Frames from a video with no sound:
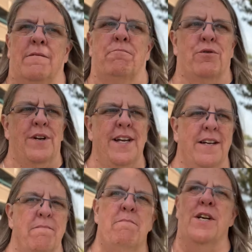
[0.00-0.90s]

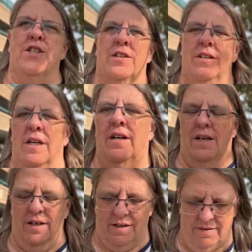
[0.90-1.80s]
pre-admission
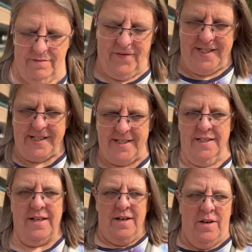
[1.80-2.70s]
visit